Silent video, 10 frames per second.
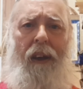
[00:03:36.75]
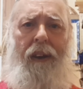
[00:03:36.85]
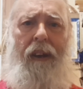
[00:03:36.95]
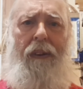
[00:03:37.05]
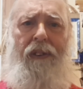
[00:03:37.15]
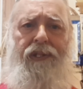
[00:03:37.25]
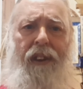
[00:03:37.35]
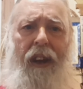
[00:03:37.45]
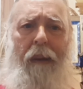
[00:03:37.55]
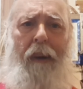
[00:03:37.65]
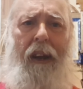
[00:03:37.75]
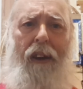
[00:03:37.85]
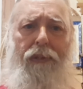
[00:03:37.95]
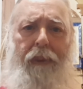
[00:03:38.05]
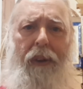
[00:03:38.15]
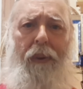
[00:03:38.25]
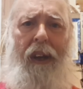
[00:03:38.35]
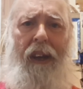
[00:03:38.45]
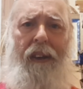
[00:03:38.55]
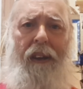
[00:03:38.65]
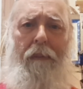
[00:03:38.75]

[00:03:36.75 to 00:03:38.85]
neither should anybody else be doing it,